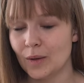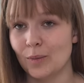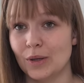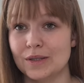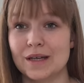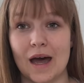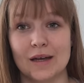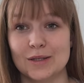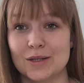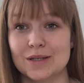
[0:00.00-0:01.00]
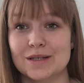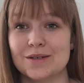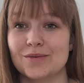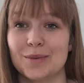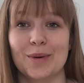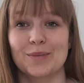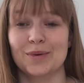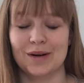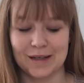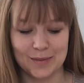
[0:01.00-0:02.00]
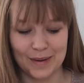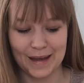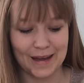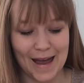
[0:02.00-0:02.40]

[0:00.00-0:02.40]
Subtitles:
But I just remember it being